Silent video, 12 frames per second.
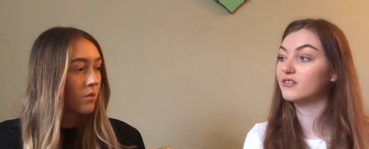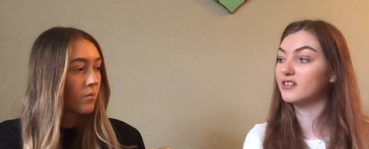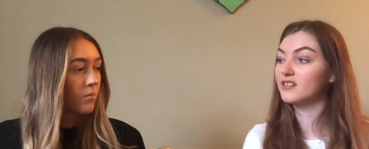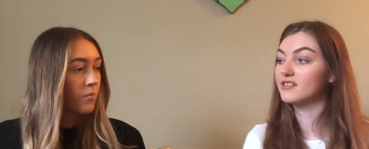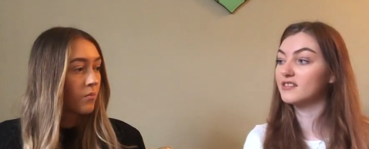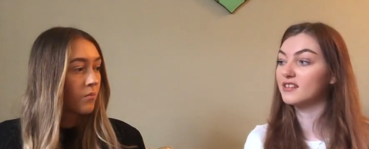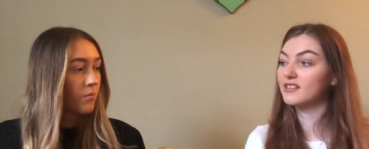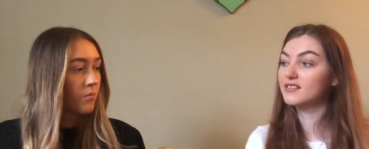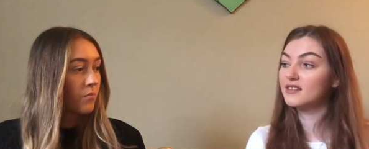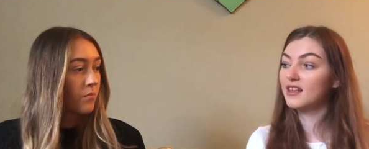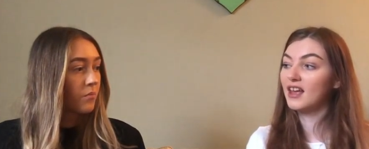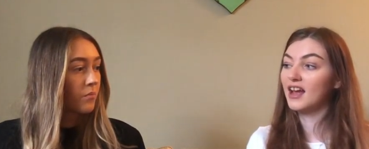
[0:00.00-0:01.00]

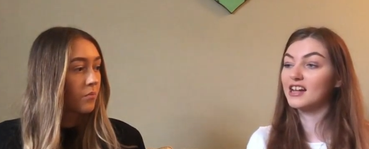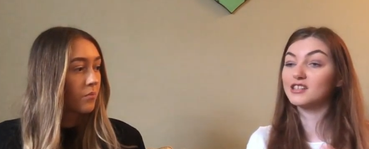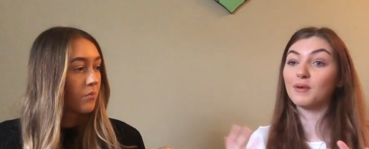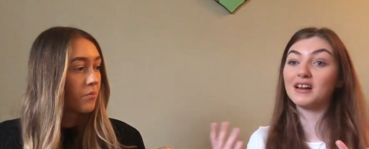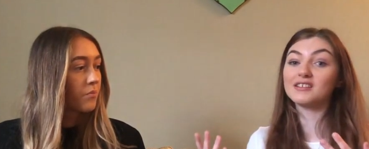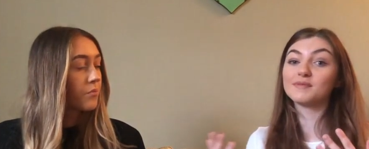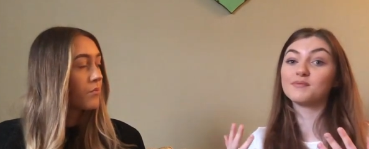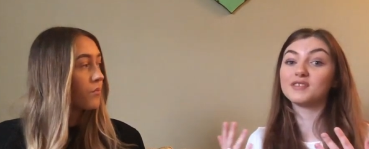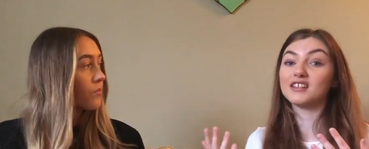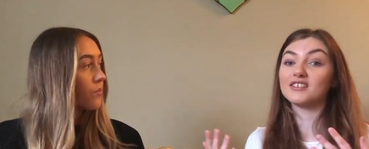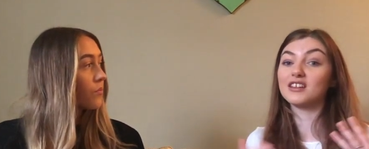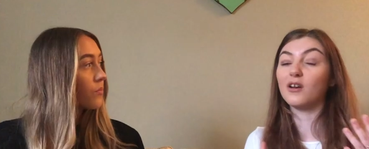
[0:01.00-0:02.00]
Speaker 1: audiences, as well as
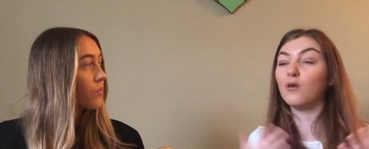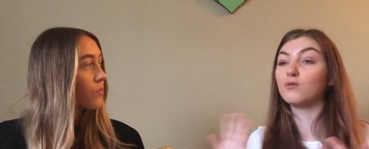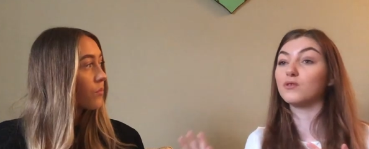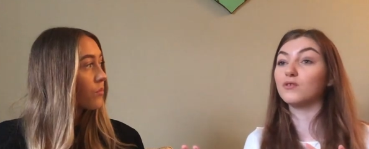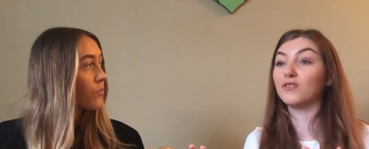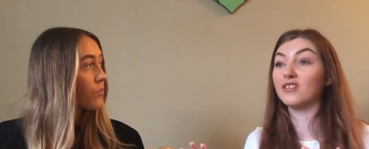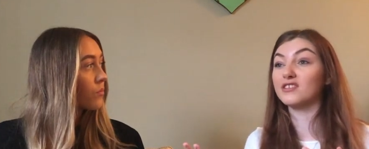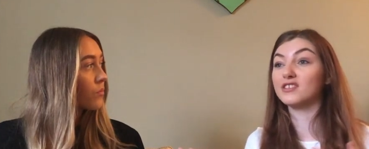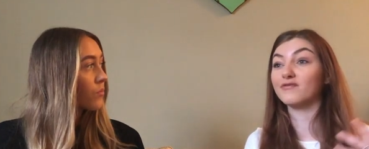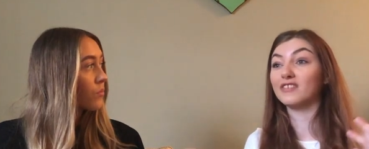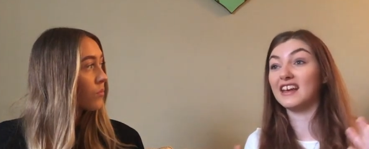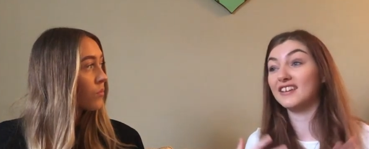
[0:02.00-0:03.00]
potentially older audience
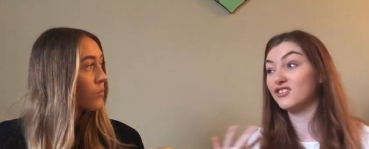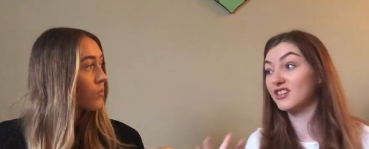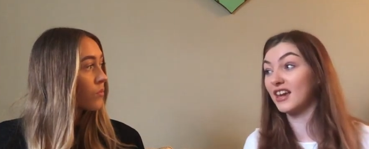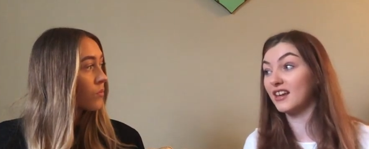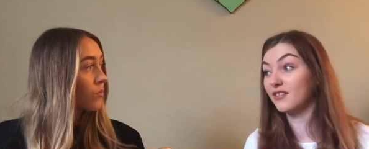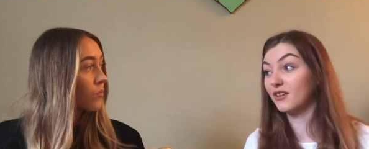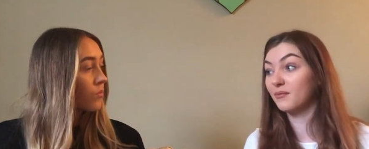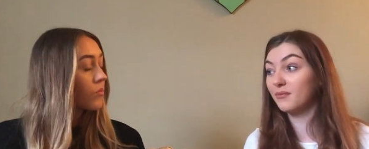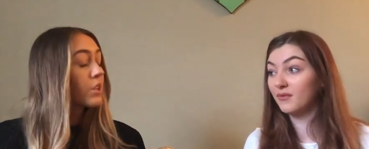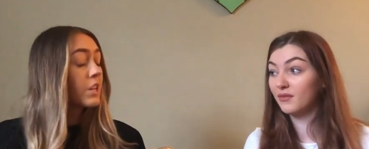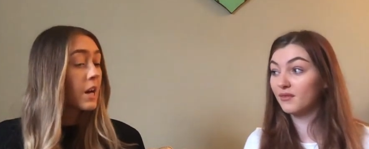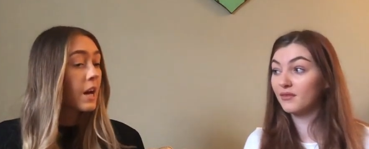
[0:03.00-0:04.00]
to re-educate them.
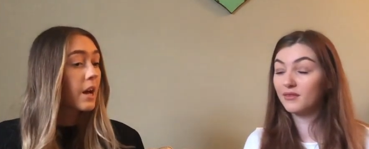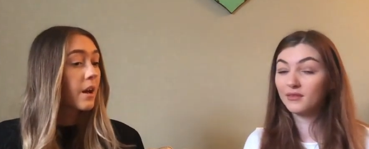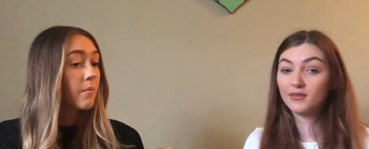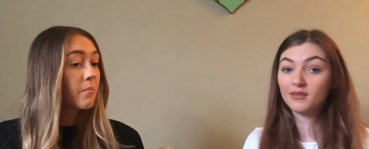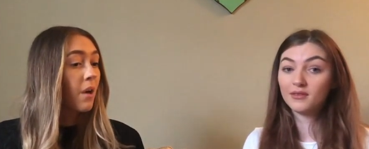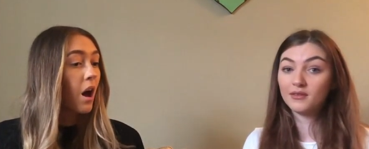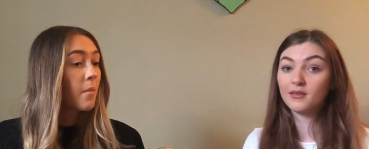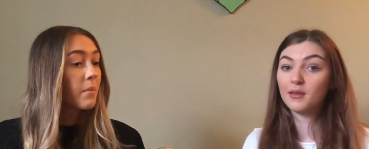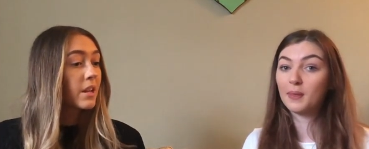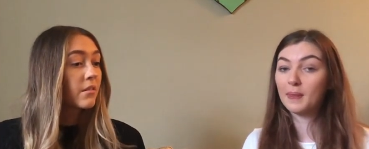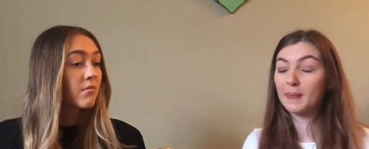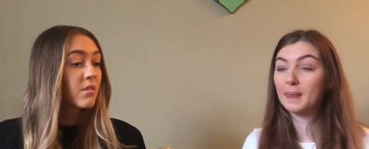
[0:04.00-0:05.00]
Yeah, I
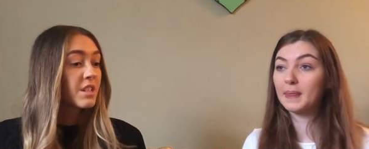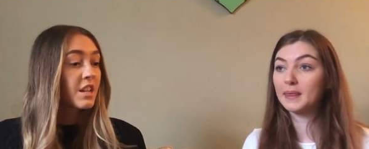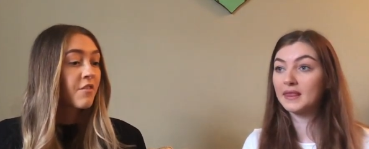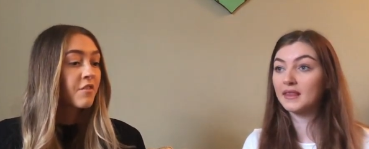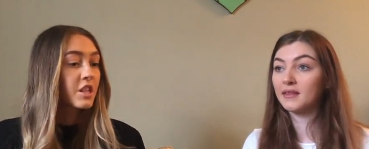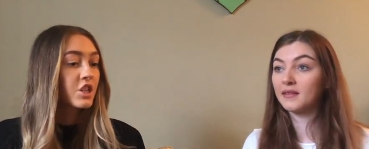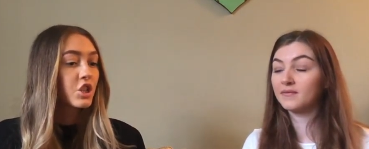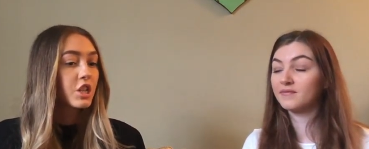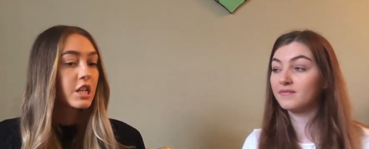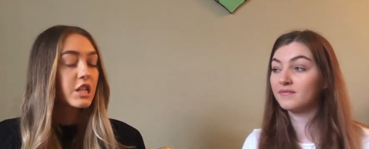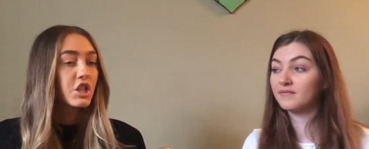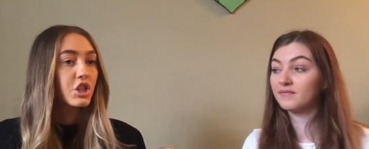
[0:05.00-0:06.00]
mean the definition
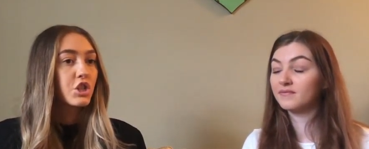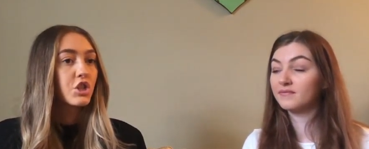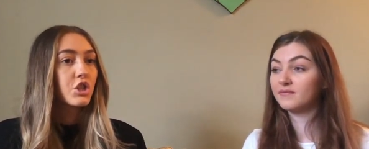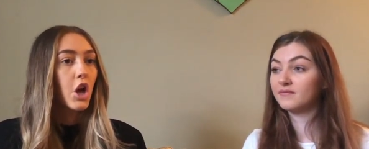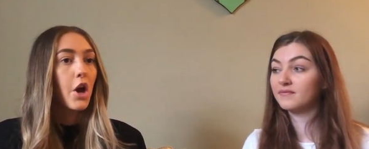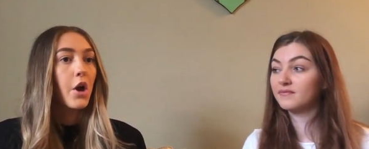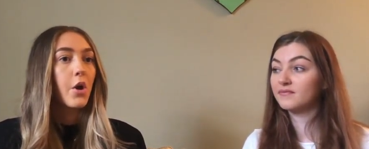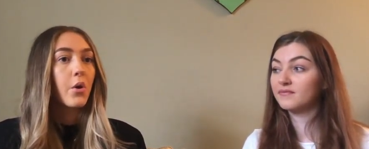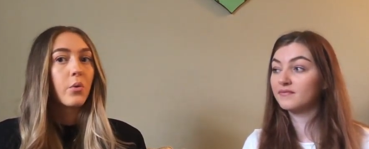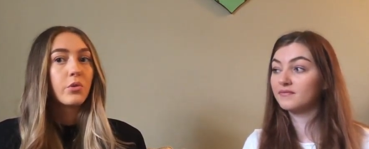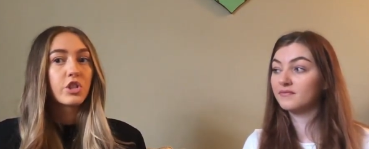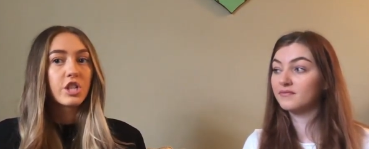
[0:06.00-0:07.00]
Speaker 2: is so
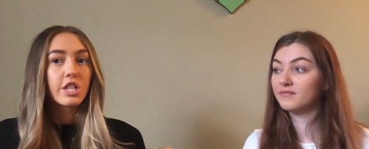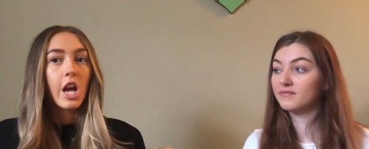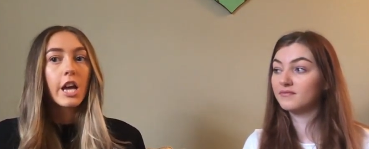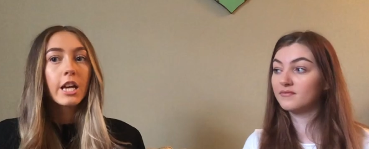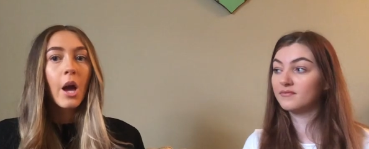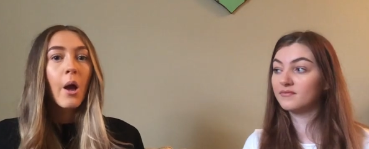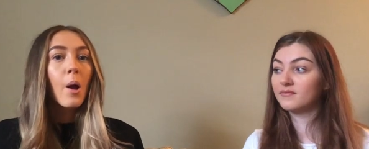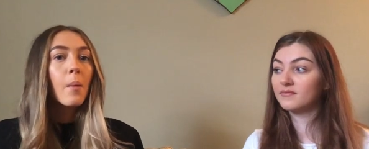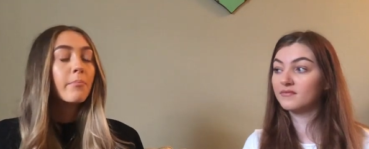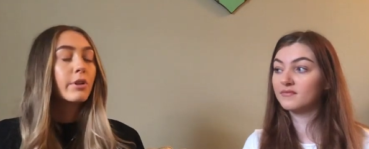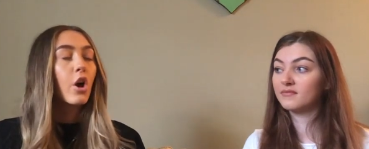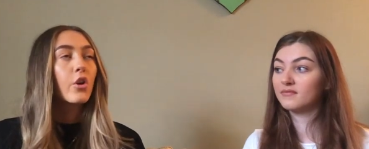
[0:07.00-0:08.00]
just like
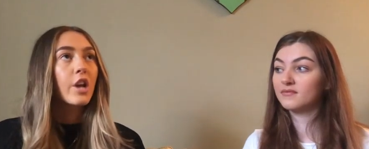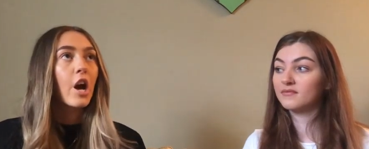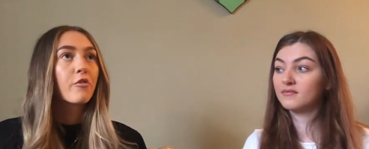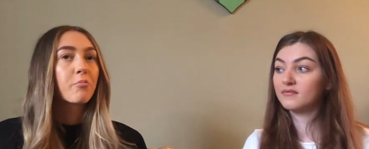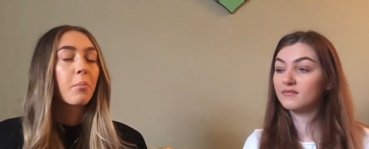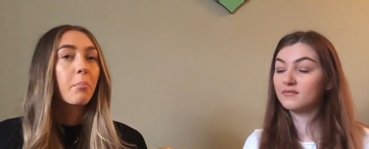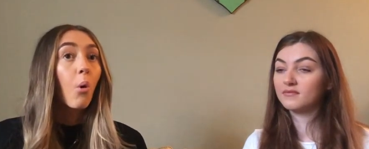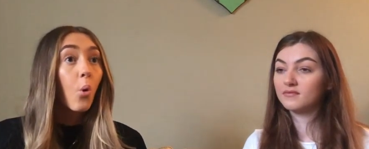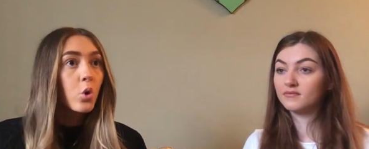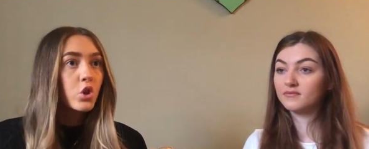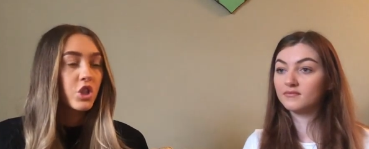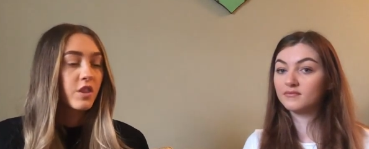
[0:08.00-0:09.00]
blown out of
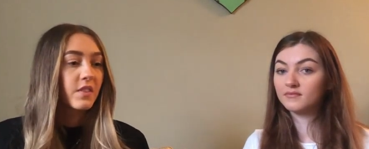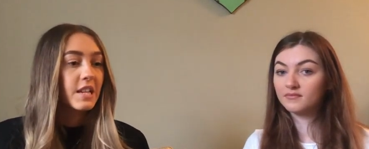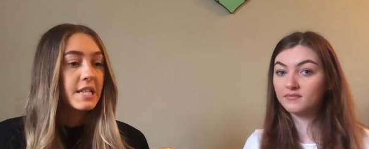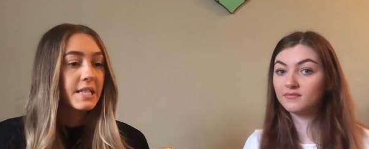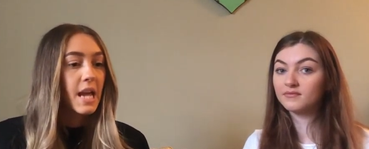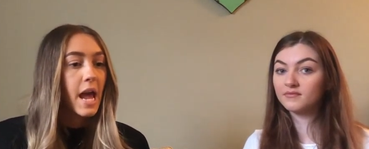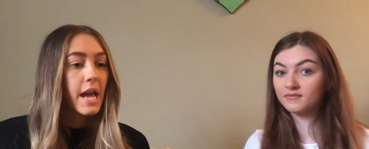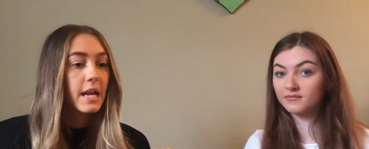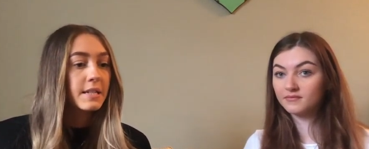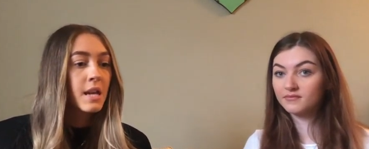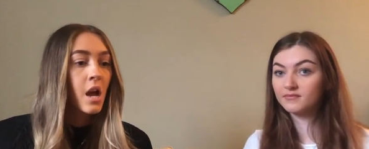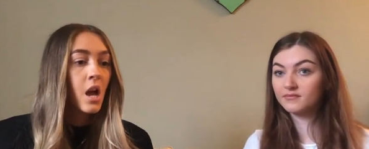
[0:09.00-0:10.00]
proportion these
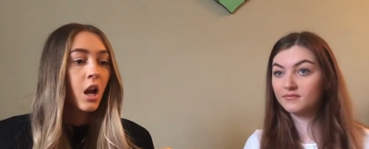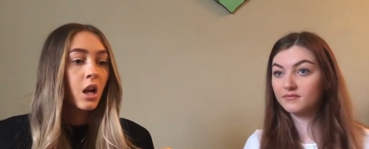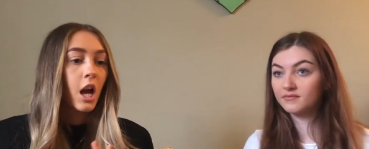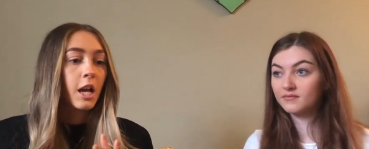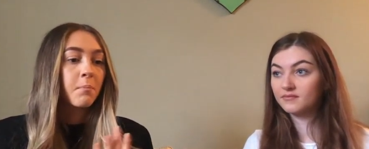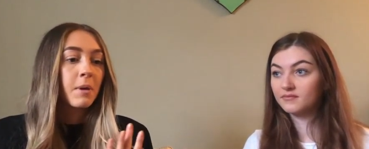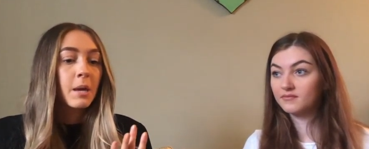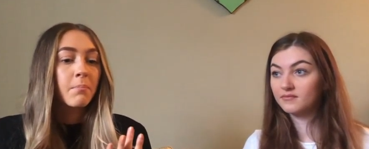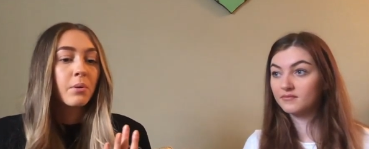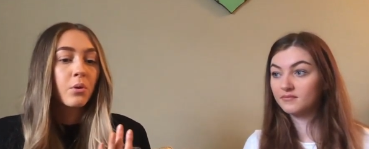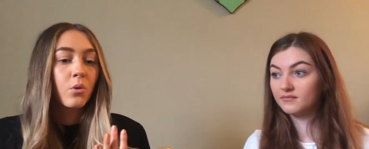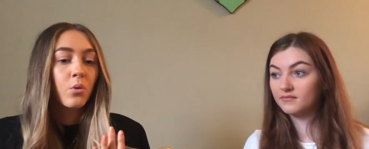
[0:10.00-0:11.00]
days. Like
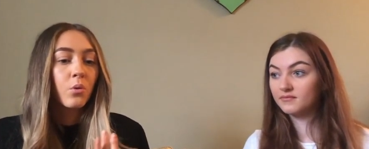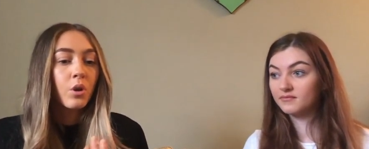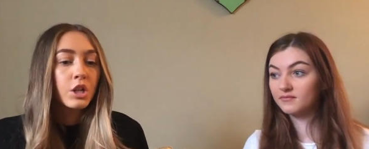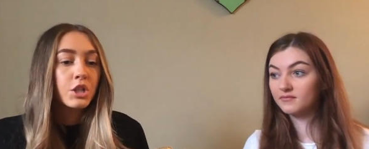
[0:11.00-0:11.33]
people